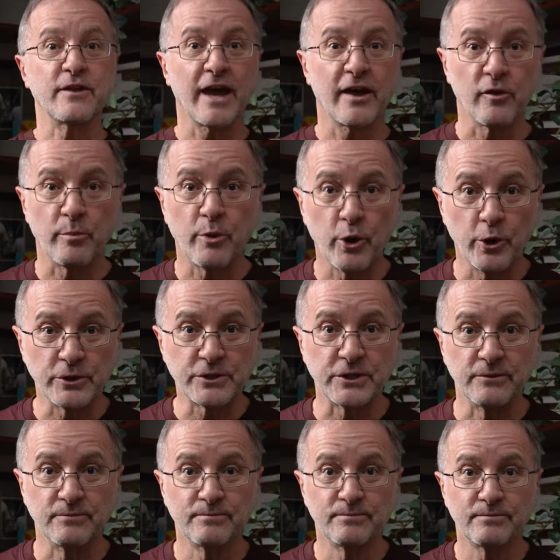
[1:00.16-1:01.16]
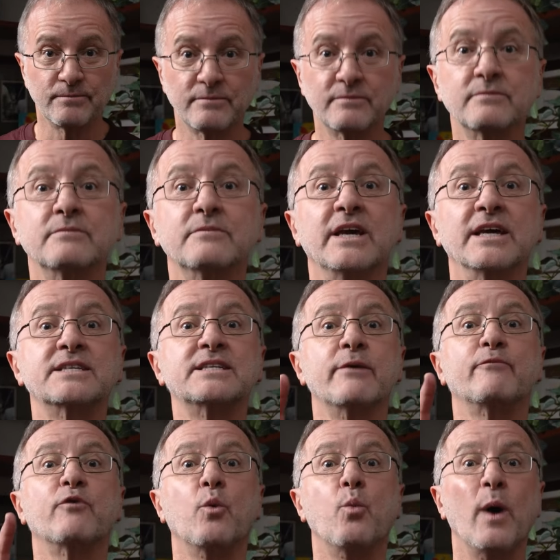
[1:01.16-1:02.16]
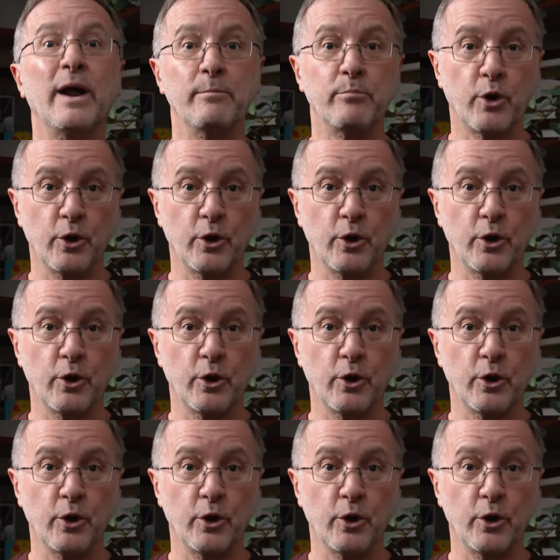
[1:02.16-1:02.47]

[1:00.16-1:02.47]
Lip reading: the other person, except for one